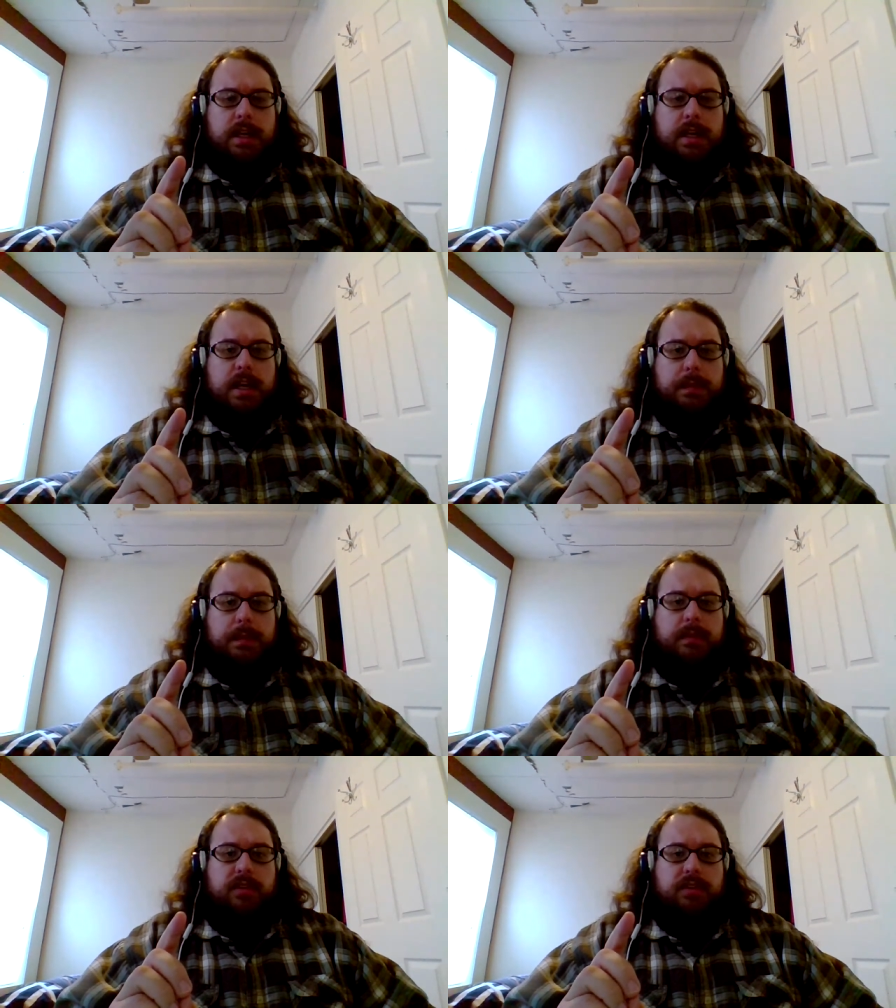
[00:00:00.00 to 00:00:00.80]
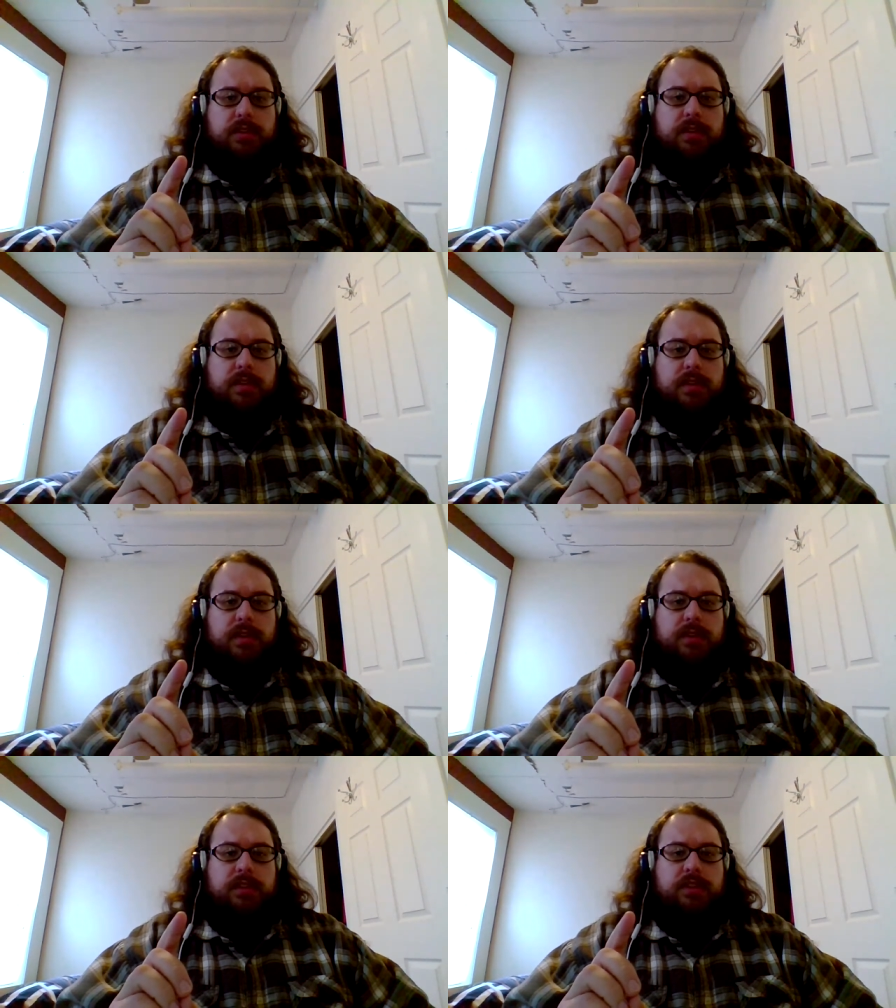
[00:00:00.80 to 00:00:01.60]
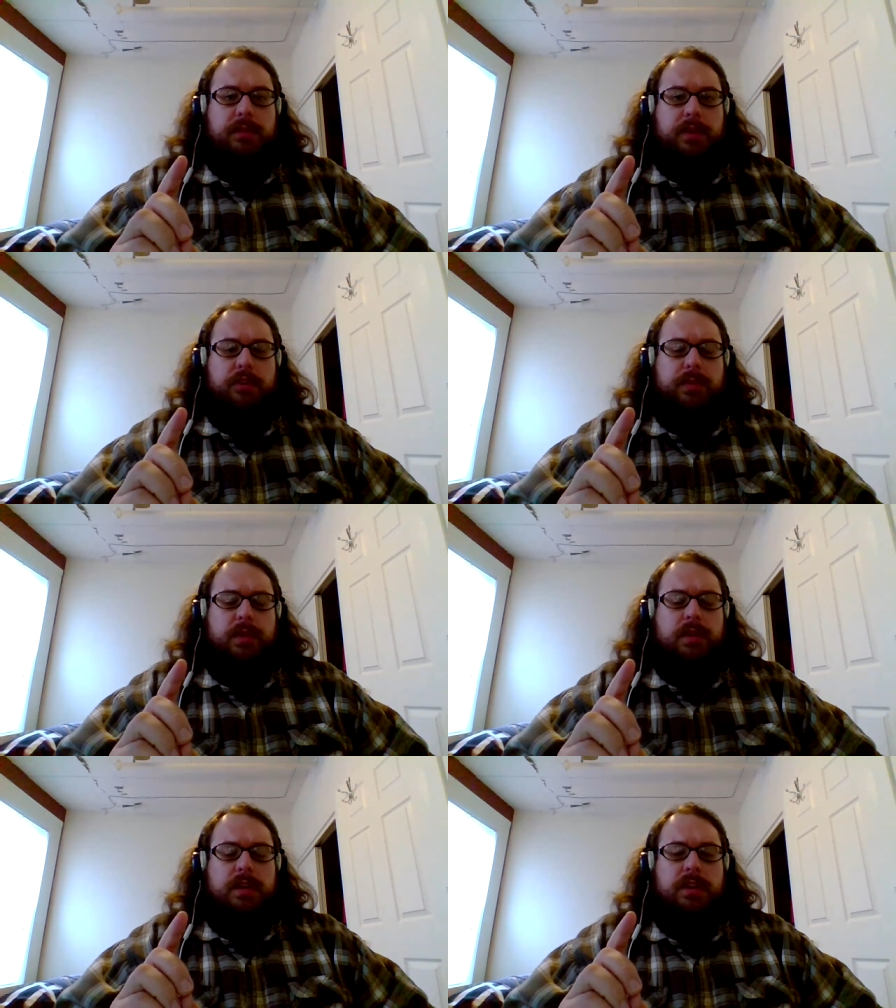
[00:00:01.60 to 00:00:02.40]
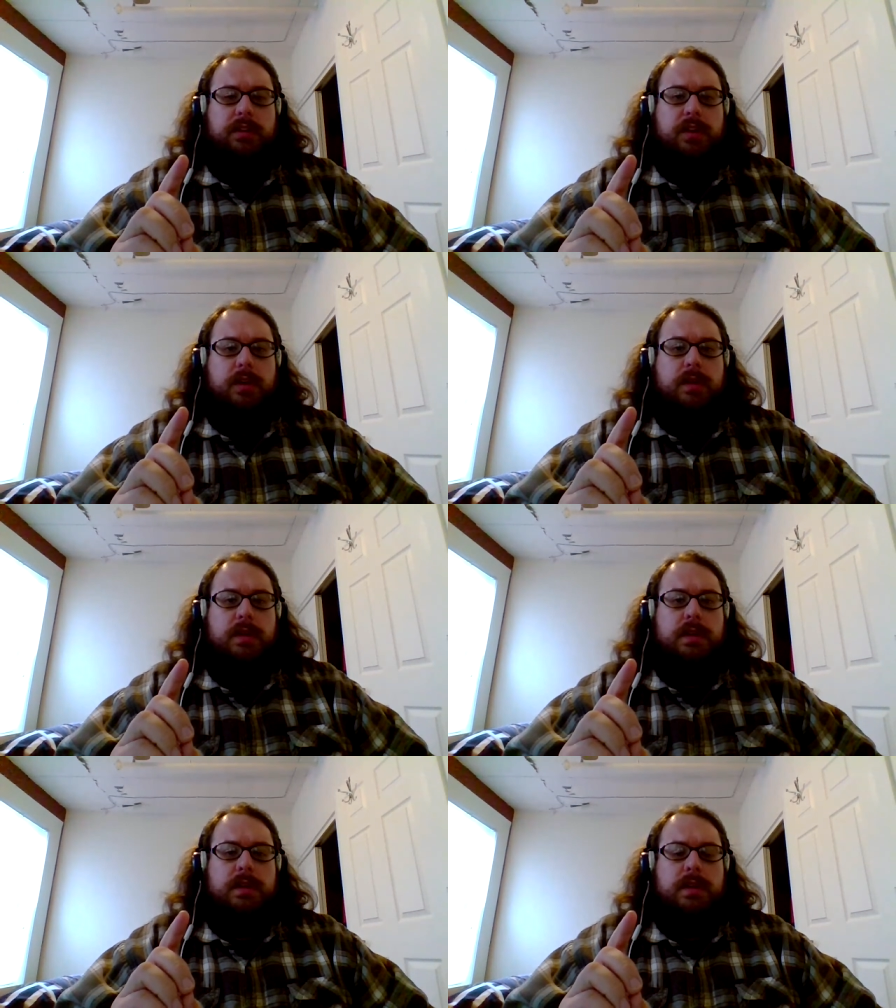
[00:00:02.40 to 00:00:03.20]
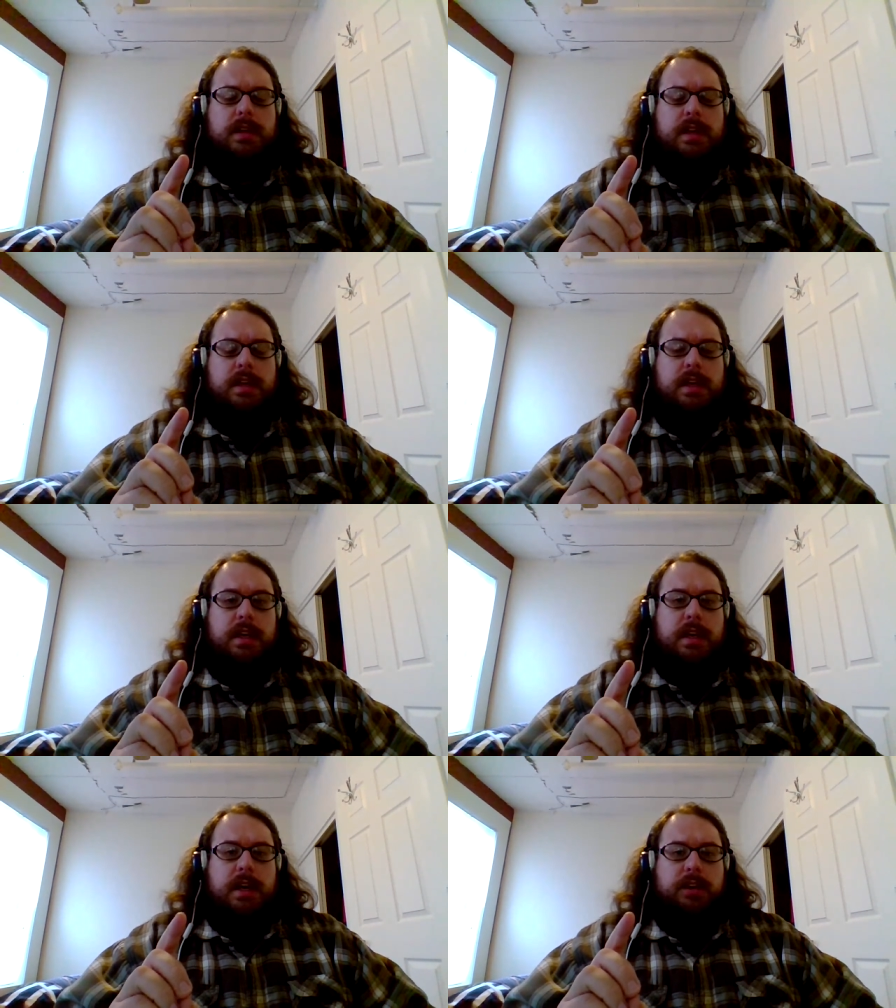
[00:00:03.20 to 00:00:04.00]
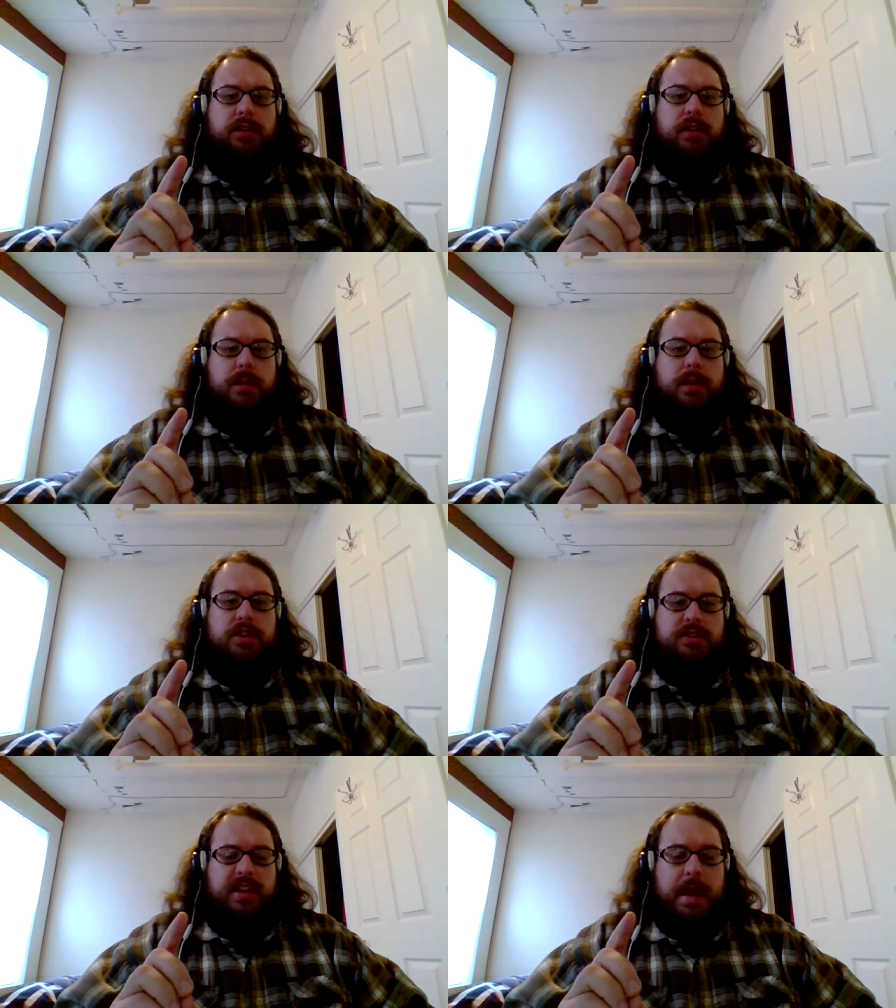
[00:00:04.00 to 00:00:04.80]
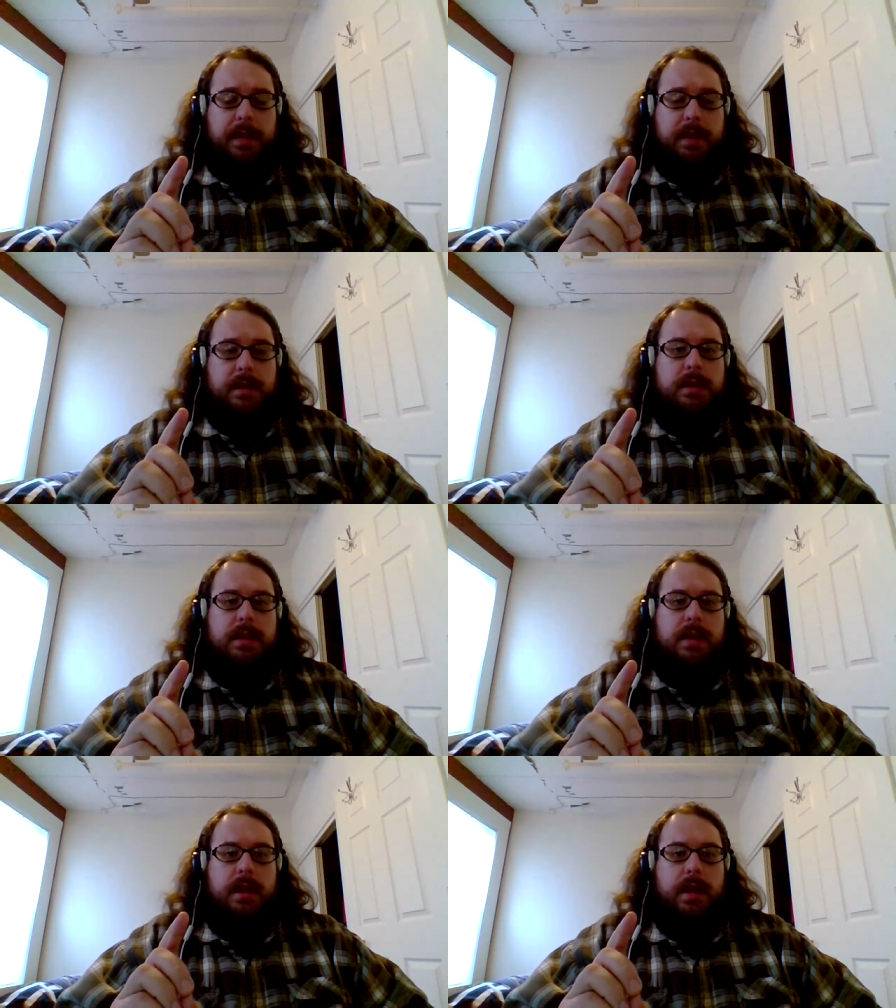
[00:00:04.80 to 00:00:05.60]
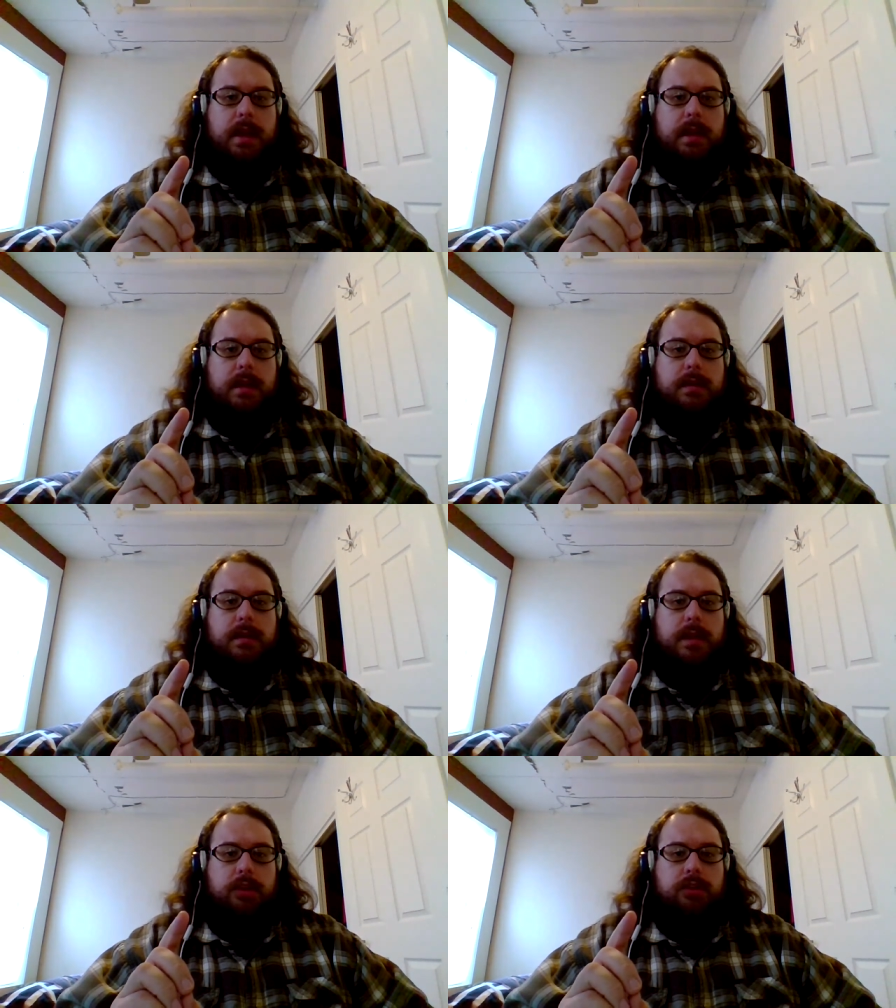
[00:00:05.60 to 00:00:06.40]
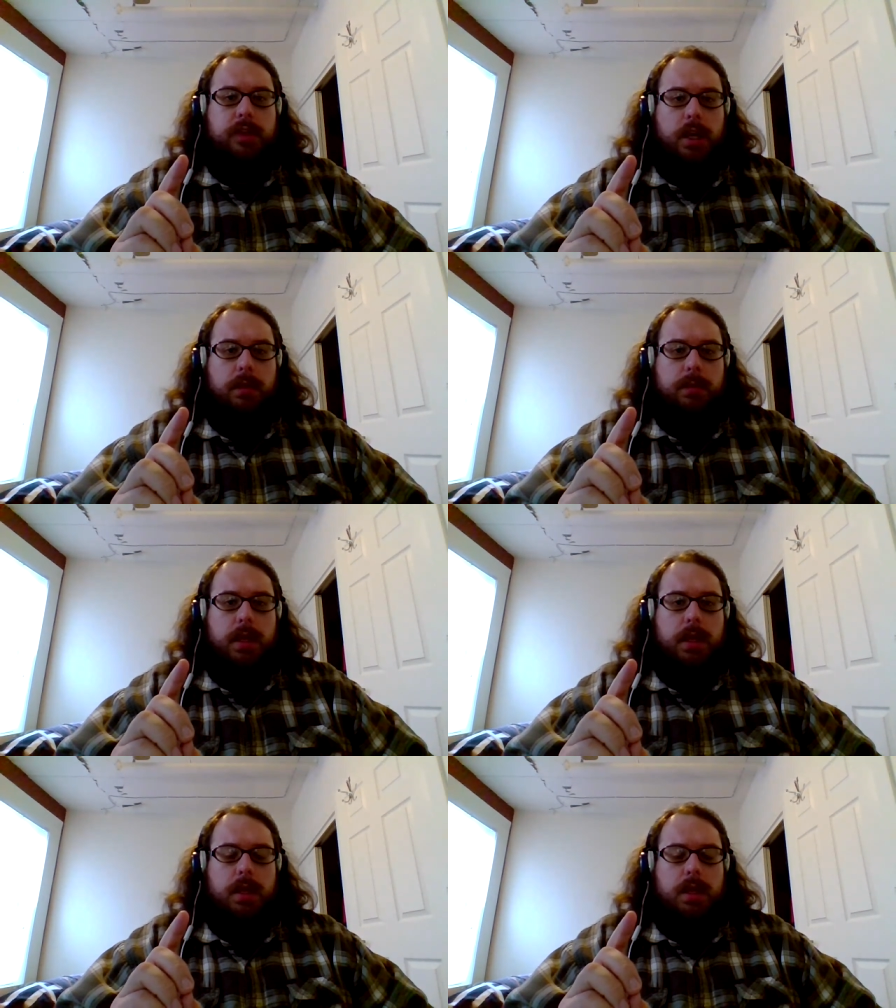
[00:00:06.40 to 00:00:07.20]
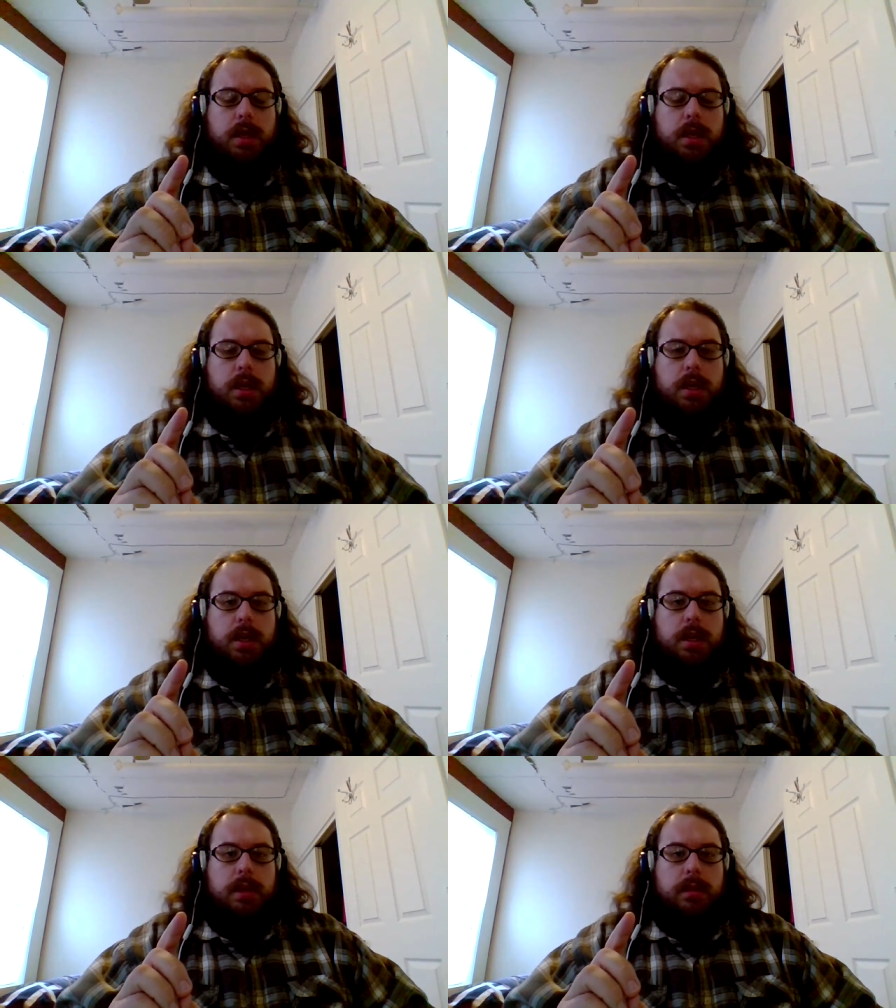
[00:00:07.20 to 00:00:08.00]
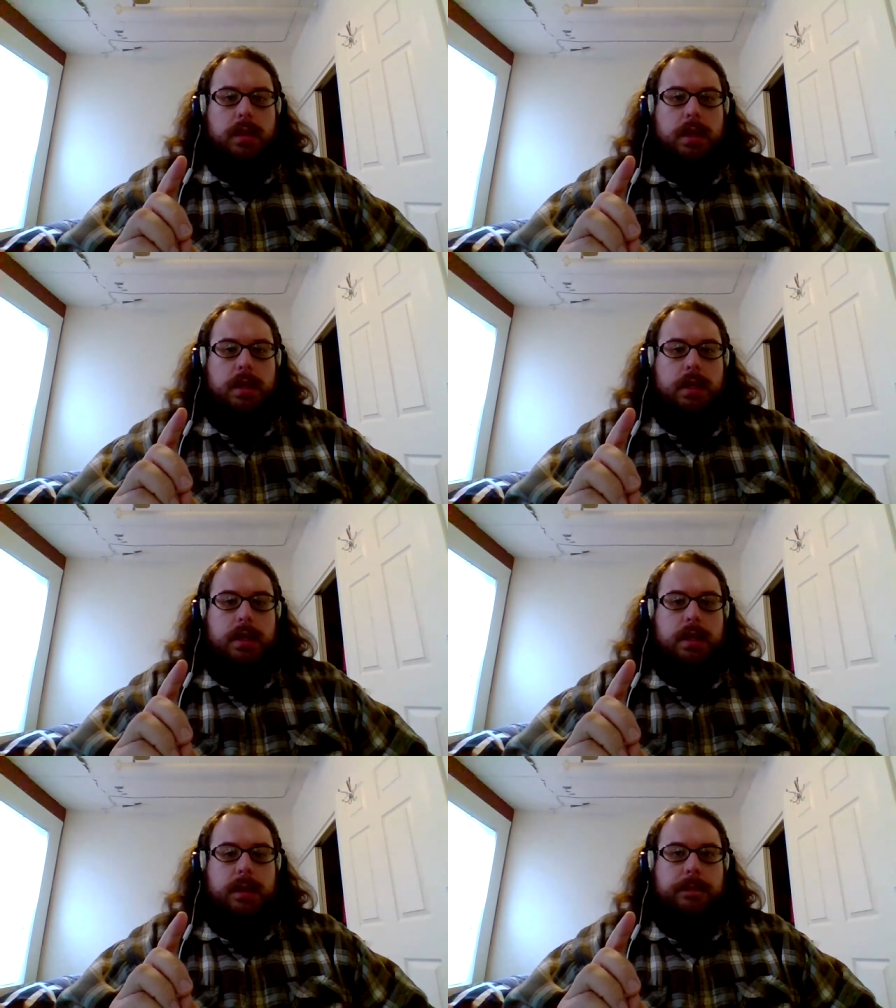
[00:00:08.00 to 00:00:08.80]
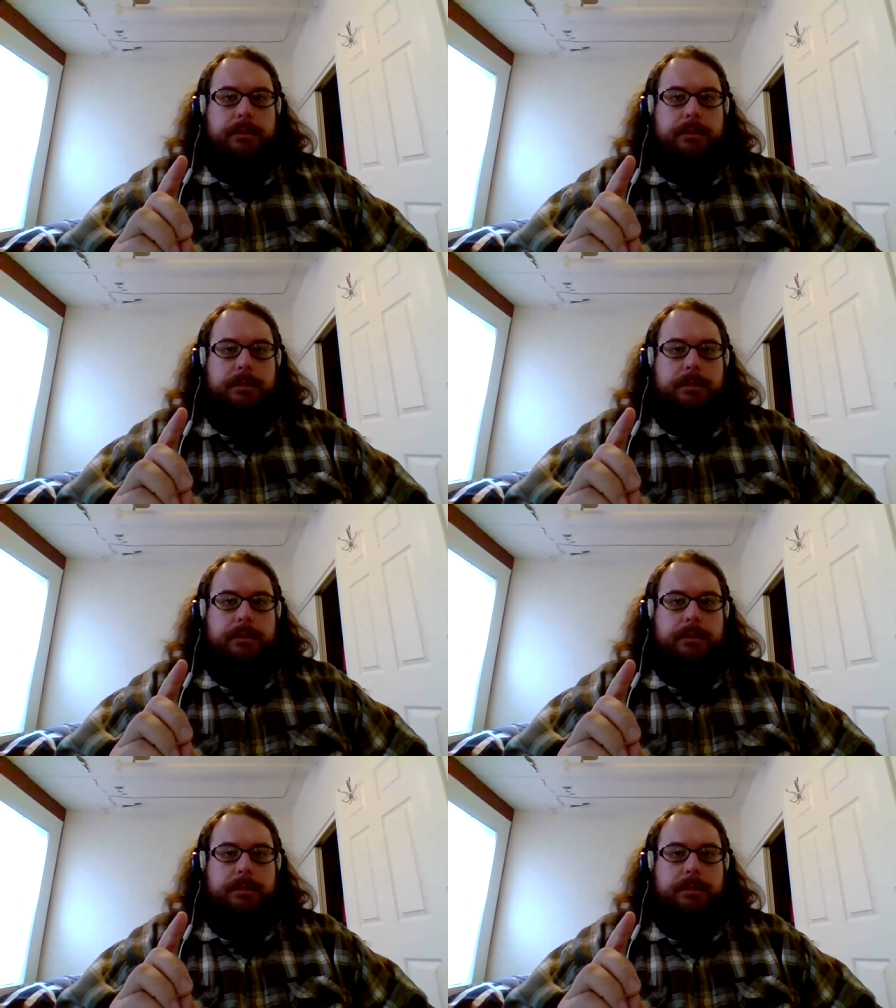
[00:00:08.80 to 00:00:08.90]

I believe the, the assistant principal. So I told them what just happened, and they just stared at me. Then I